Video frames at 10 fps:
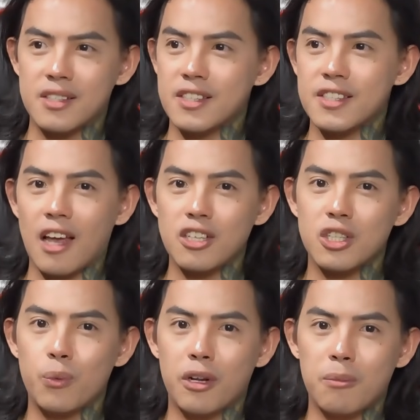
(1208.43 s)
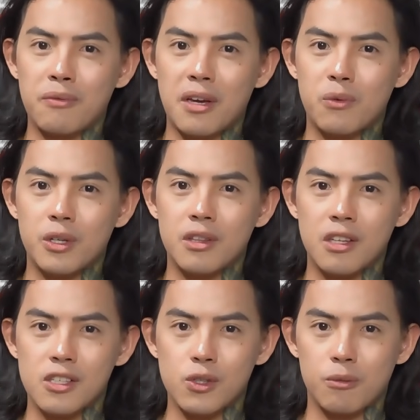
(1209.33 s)
This is actually one of my favorite
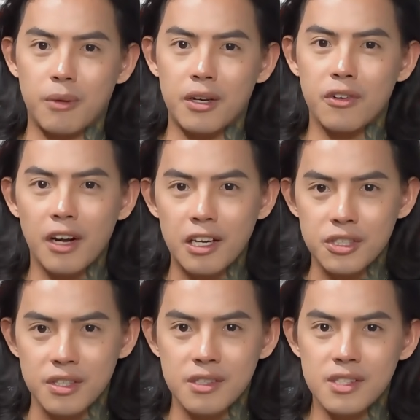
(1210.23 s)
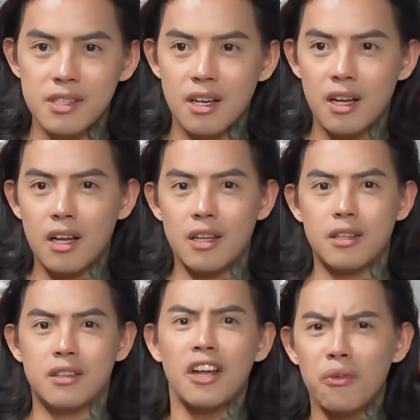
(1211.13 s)
things on my creations.
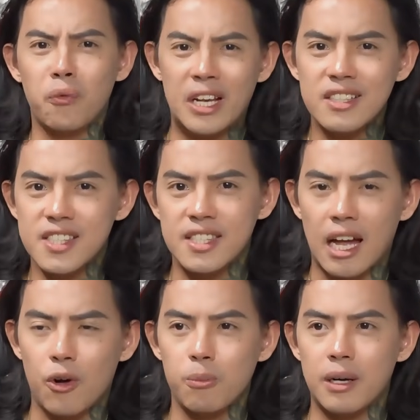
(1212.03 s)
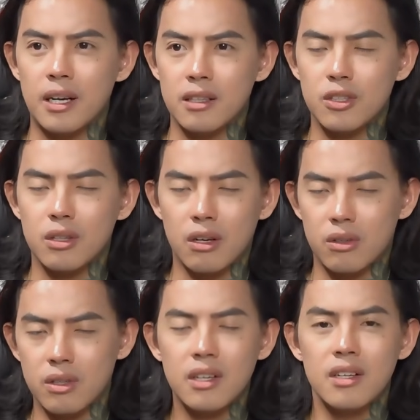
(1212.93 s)
They're reels now, but you
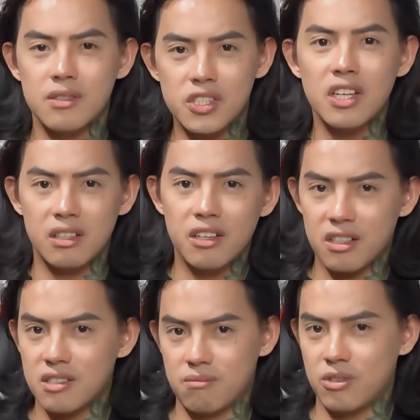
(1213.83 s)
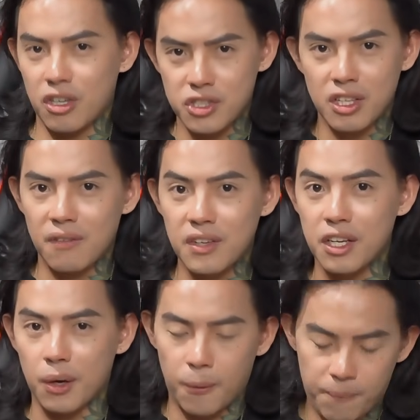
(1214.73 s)
know, still there's still a
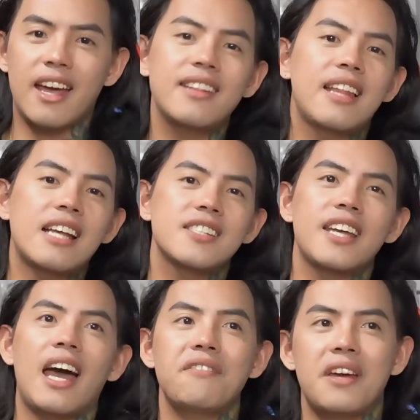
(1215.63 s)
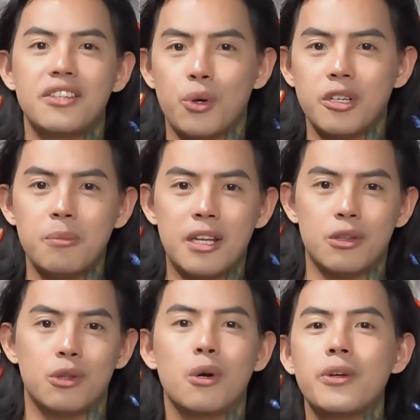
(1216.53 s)
video. And lastly, I have a
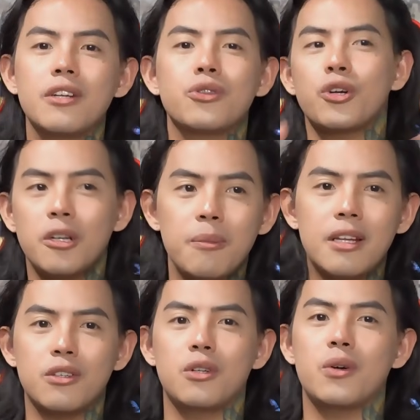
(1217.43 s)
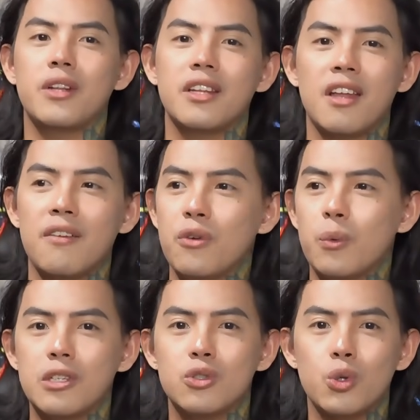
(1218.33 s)
tournament. Throw in a tournament, you know, let
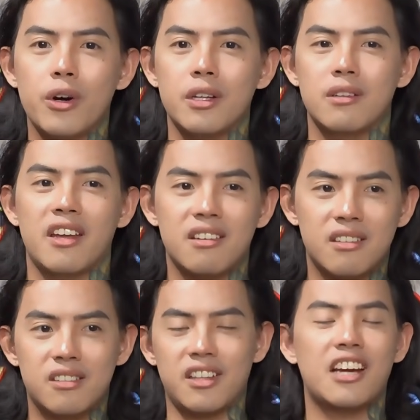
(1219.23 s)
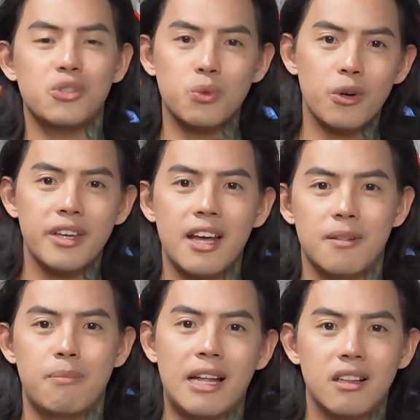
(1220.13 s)
everyone join, like Clash Royale,
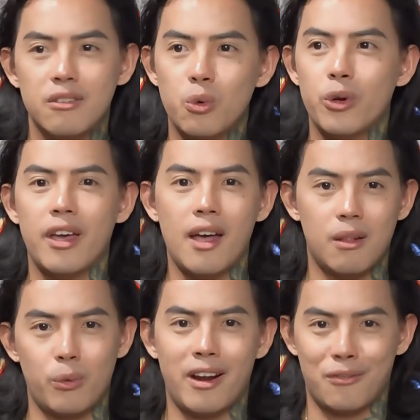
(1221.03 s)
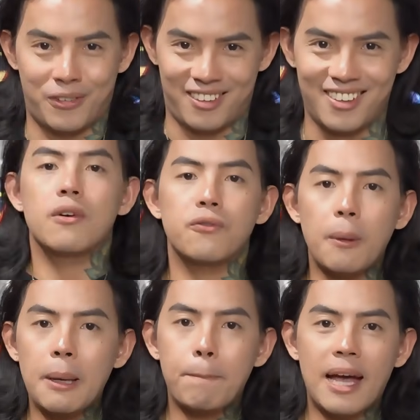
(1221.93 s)
Battle Royale, whatever. From
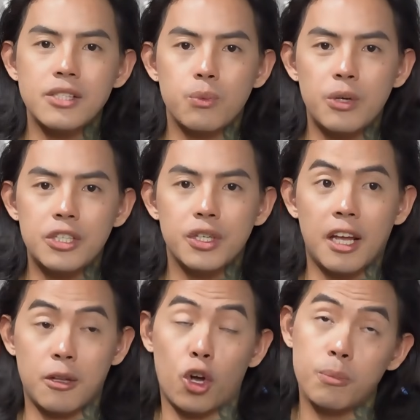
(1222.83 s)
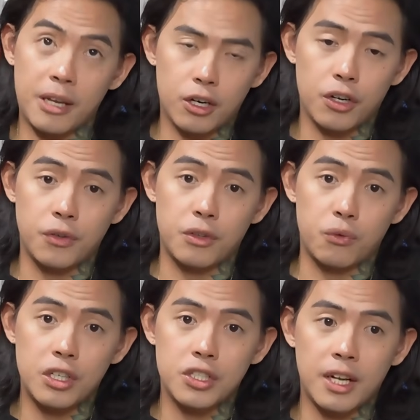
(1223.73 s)
my past region and on my current
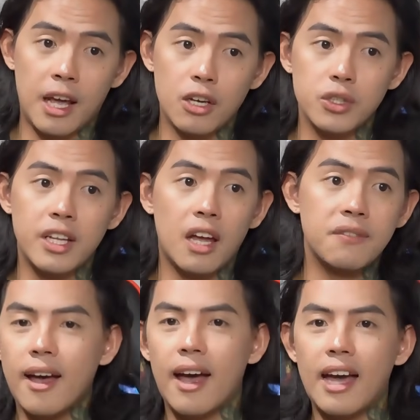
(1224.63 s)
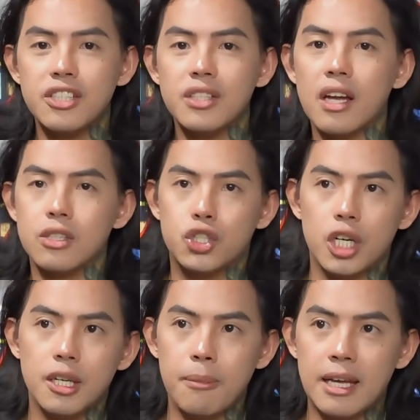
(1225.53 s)
region, I actually have the hashtag
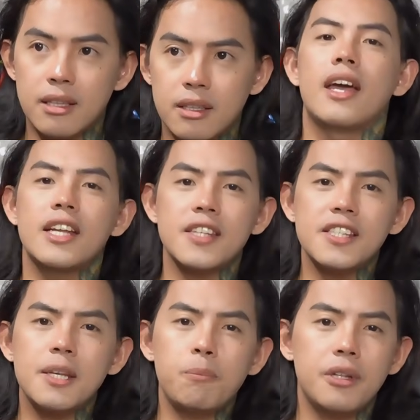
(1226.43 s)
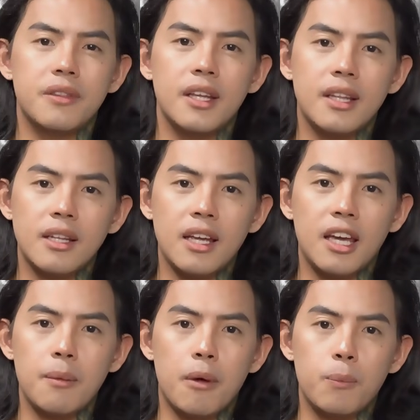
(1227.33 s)
Journeyman. It's a simple thing that I
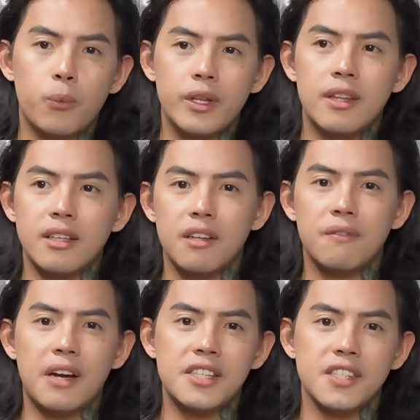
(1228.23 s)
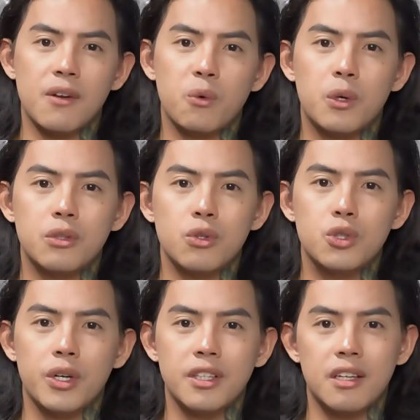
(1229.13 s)
came up with that invites everyone to
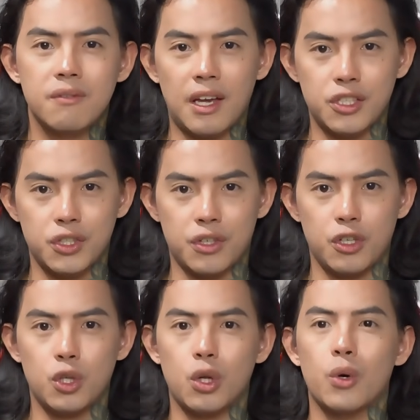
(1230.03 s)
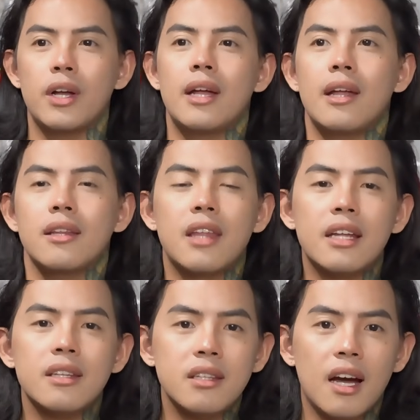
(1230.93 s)
join the adventure. You know,
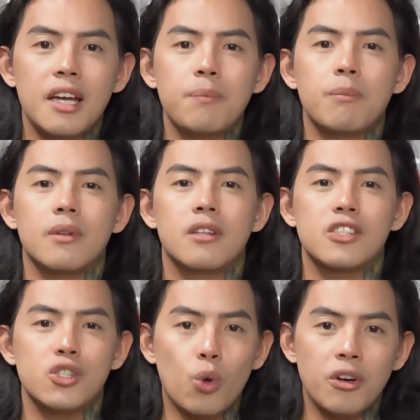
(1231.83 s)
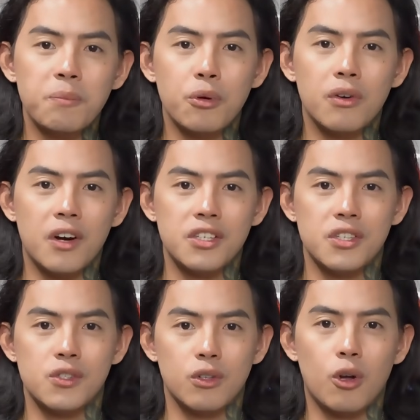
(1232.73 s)
they type story
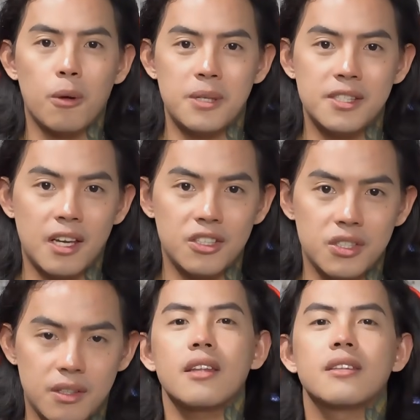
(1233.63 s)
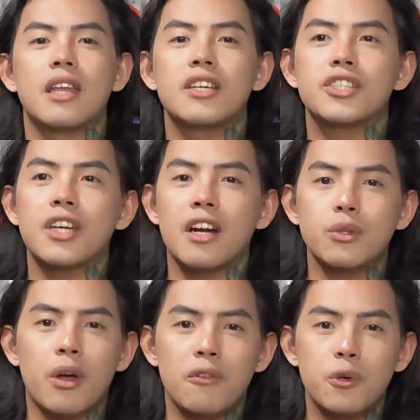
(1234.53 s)
progressions on comment section. They share
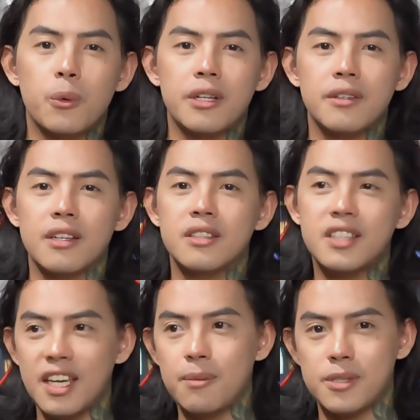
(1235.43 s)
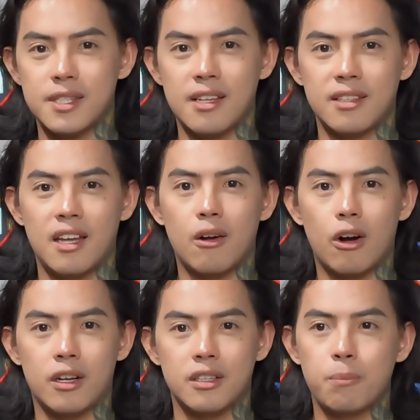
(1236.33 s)
to everyone the teams that they
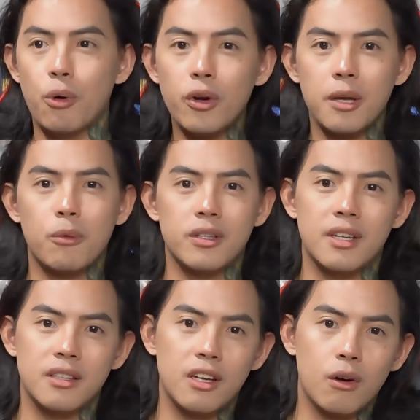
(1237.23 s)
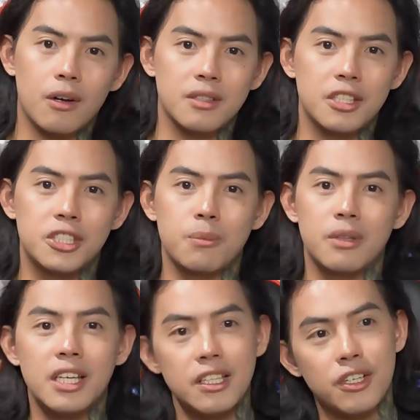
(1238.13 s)
caught, the Pokemon that they caught, the
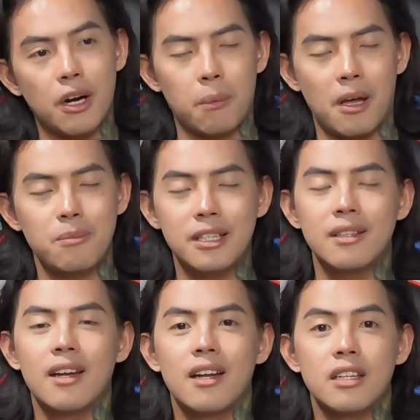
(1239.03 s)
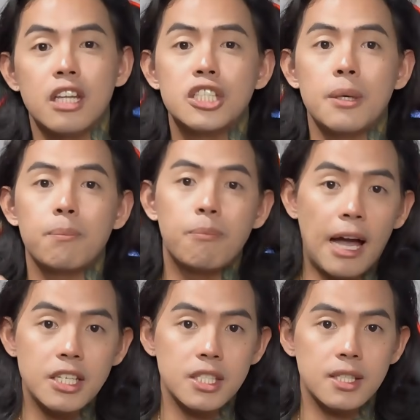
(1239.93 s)
gym leader, the gym
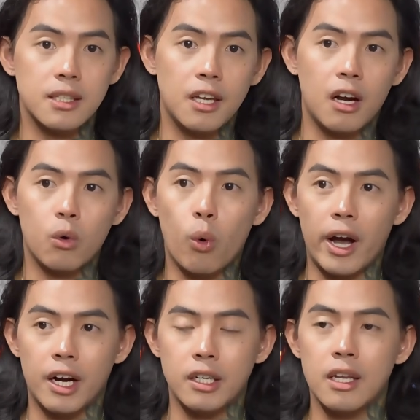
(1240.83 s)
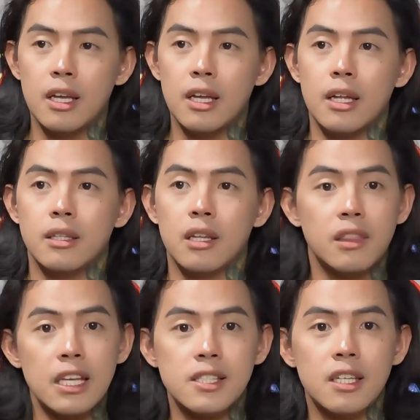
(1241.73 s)
badges that they acquired, the
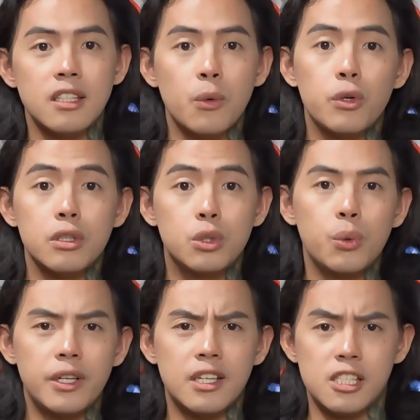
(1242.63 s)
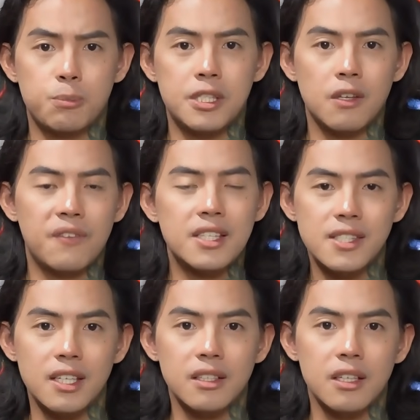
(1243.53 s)
things that they will do in that specific
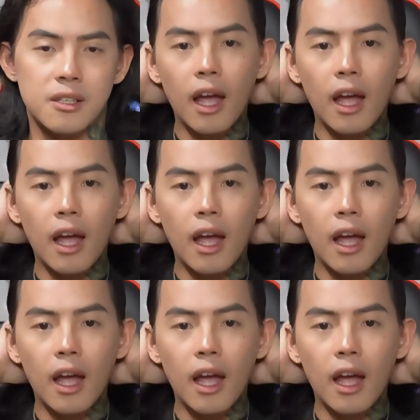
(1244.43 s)
city.